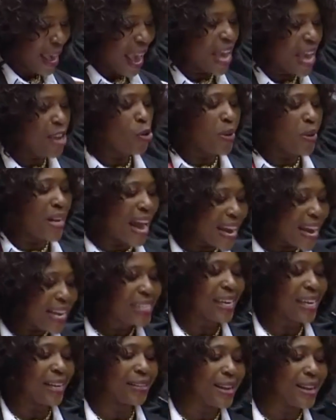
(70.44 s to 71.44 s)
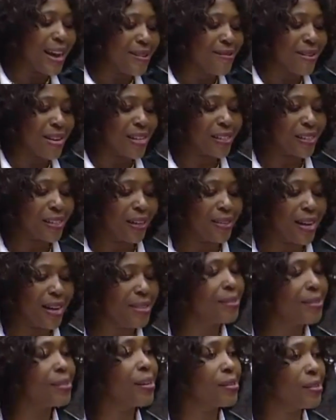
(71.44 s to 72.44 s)
a united, non-racial,
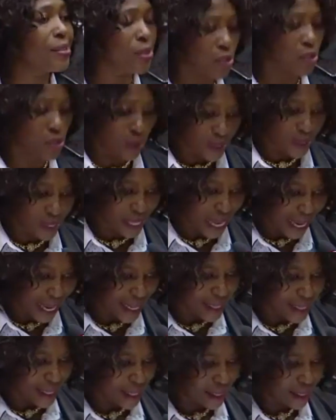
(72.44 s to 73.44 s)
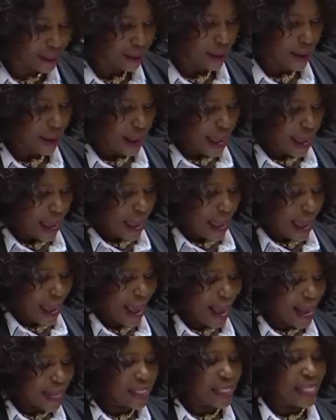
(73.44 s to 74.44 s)
non-sexist society,
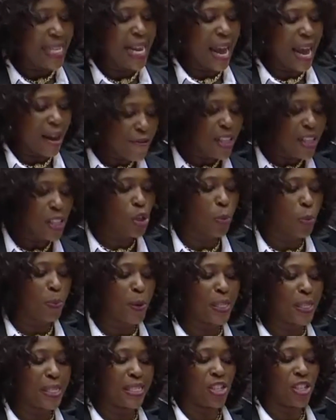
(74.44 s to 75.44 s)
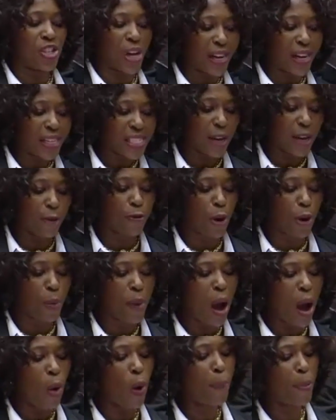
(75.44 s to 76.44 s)
and never to be detracted
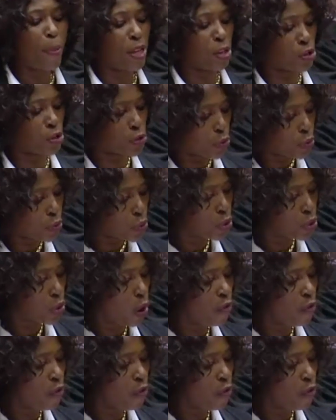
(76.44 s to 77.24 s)
from our pursuit